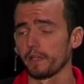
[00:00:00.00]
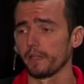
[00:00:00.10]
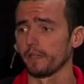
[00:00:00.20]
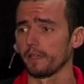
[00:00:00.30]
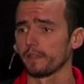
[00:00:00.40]

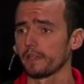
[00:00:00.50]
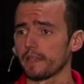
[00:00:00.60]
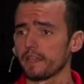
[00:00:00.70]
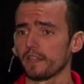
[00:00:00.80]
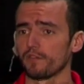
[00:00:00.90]
it, it
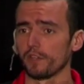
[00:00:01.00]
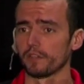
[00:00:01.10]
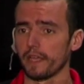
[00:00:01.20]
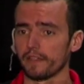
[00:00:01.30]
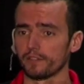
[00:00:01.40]
can take
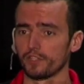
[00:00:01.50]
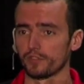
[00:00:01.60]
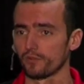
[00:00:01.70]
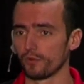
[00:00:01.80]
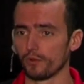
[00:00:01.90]
several days
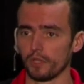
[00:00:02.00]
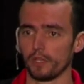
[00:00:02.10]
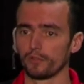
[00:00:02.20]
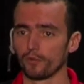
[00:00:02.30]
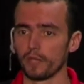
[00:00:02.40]
just to
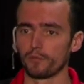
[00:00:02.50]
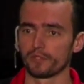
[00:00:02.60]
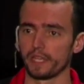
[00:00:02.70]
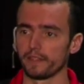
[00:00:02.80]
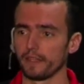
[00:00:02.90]
to
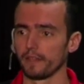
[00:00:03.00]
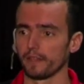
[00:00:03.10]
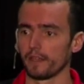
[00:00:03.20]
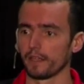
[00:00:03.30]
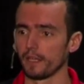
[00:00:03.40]
keep
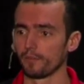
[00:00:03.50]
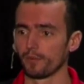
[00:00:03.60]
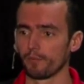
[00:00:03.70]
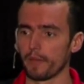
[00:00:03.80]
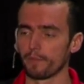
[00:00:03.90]
resetting and
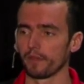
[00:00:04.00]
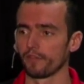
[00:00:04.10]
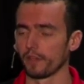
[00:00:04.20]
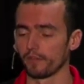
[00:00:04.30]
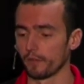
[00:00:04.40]
keep
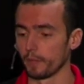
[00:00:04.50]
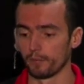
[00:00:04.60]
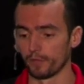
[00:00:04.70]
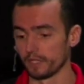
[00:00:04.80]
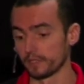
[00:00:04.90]
mapping the, the
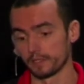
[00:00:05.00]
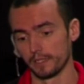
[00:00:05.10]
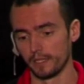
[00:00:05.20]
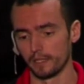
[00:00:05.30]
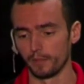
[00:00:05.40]
memory.
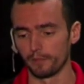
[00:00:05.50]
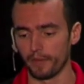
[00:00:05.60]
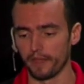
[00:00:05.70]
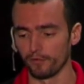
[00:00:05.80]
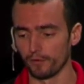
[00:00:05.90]
It's a
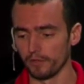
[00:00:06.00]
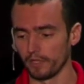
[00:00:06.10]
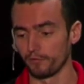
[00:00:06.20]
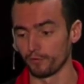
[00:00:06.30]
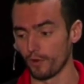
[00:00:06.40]
bit
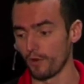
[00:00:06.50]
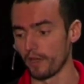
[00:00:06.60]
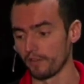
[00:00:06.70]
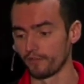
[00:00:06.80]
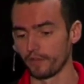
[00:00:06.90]
painful if you
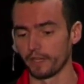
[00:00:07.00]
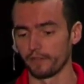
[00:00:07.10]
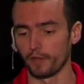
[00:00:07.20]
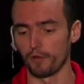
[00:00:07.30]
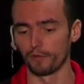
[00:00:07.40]
don't have
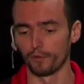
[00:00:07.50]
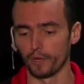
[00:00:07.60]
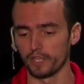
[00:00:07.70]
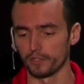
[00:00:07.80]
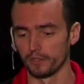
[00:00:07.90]
the, the
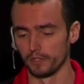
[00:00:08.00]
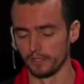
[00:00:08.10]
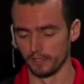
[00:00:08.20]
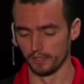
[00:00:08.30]
configuration.